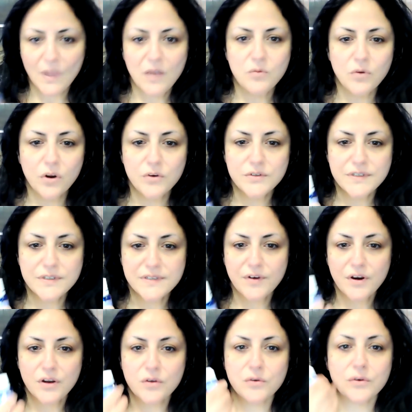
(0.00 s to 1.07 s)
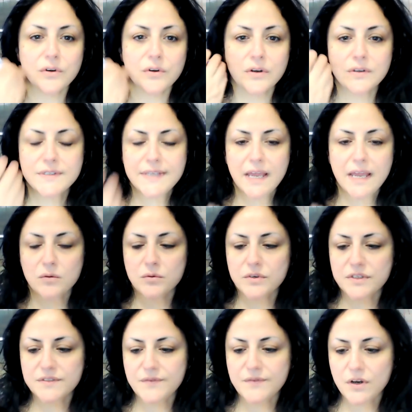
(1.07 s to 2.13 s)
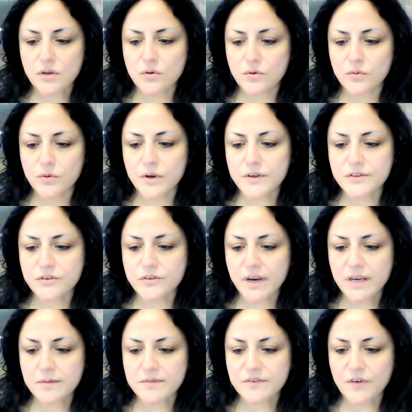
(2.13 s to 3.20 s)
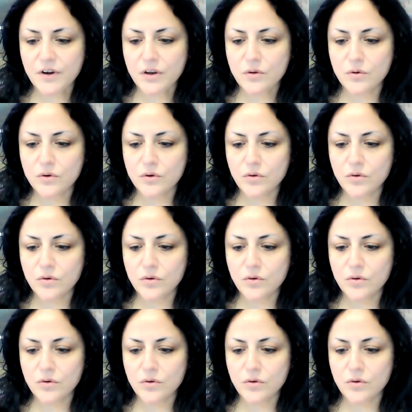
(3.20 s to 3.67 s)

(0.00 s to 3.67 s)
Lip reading: Rose is very good. Sandalwood is very good. Rose geranium is very good.